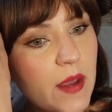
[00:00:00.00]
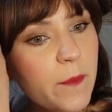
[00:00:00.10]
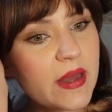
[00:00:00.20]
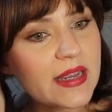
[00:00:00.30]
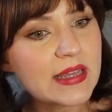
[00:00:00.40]

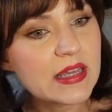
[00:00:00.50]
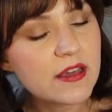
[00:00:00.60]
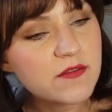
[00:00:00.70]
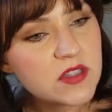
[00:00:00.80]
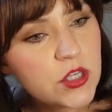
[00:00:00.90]
but it
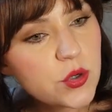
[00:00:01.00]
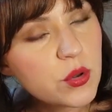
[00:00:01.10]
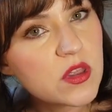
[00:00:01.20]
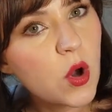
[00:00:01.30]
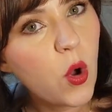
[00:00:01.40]
gives you
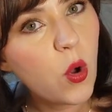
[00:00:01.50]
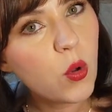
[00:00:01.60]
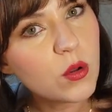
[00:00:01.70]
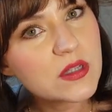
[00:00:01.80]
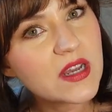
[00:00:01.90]
the
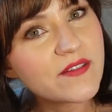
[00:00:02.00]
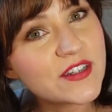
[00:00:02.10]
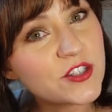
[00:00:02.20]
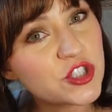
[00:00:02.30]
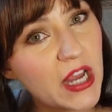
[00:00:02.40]
hold of a
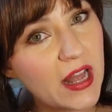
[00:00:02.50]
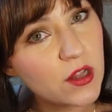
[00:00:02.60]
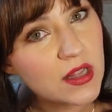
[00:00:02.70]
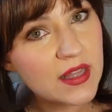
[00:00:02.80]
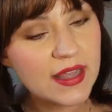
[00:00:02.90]

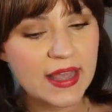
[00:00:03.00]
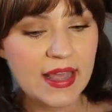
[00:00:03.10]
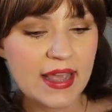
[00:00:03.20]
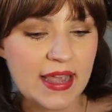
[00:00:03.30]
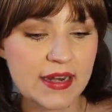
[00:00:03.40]
gel,
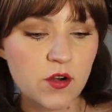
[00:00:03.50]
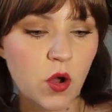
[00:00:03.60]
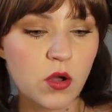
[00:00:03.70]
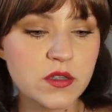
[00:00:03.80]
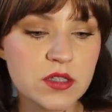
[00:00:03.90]
and it
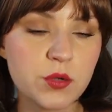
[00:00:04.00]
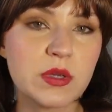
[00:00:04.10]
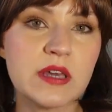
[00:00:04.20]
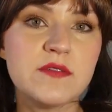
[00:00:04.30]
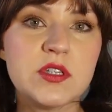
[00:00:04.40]
also
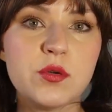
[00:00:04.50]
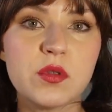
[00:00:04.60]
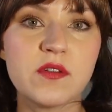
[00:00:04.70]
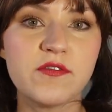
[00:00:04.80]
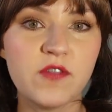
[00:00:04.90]
gives you
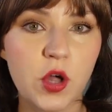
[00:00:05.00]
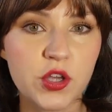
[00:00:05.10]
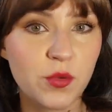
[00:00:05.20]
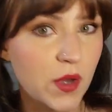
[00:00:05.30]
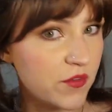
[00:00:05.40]
the
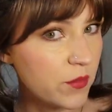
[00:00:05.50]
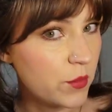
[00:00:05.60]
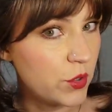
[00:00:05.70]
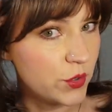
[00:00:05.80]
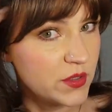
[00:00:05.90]
volume of a
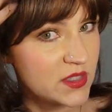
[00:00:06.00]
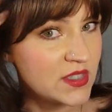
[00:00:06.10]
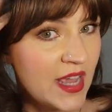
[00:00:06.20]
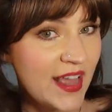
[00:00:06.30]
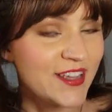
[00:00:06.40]
mousse.
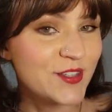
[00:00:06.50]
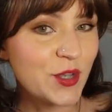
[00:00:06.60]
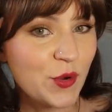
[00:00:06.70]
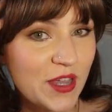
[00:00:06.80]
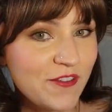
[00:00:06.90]

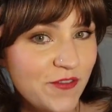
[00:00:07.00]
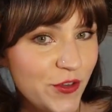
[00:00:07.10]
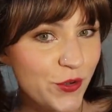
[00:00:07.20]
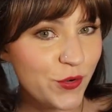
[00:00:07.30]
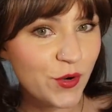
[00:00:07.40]
So if
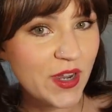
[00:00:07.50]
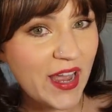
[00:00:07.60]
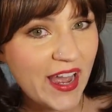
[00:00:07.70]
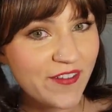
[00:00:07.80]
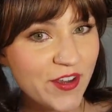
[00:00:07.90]
you
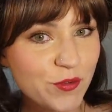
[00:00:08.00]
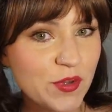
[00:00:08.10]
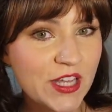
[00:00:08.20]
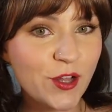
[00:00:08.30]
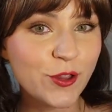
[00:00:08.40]
have it
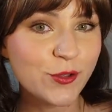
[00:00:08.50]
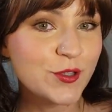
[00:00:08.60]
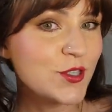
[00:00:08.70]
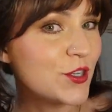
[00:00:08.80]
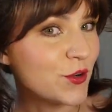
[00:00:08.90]
really
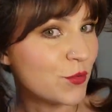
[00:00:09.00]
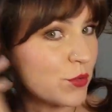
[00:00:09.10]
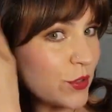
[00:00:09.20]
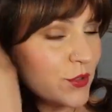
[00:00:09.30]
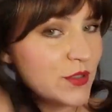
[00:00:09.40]
close to your
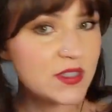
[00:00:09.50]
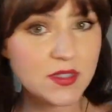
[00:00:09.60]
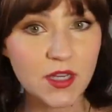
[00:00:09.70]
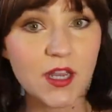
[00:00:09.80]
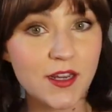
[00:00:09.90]
roots,
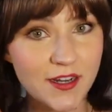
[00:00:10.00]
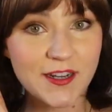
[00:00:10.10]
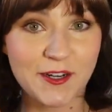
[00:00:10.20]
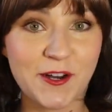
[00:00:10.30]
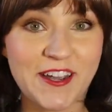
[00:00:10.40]

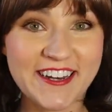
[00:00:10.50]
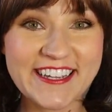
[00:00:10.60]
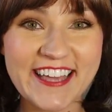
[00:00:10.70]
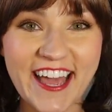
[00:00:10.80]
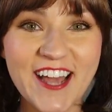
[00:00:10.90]
you're gonna
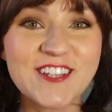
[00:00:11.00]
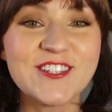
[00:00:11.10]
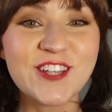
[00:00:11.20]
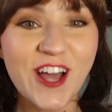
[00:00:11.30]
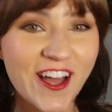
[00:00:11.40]
get a
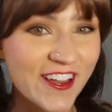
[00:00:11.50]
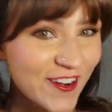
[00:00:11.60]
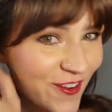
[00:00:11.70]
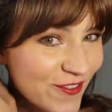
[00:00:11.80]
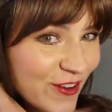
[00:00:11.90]
ton
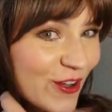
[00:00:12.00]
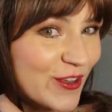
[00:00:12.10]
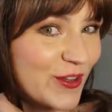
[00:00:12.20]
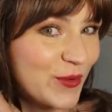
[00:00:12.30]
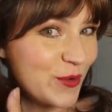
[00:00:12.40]
of
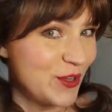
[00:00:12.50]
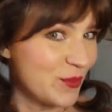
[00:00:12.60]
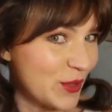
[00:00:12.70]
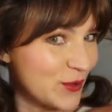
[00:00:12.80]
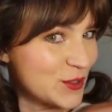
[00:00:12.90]
volume when you
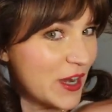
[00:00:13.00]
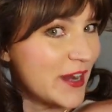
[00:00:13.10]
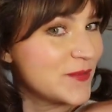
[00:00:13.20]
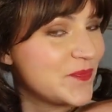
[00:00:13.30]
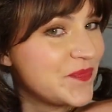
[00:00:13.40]
blow
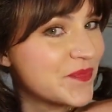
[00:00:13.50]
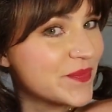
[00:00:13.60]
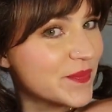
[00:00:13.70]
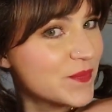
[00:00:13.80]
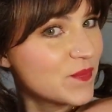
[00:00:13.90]
dry.
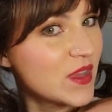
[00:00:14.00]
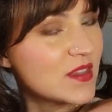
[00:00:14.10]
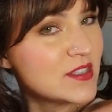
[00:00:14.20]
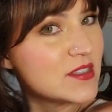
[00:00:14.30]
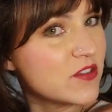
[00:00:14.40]
This is a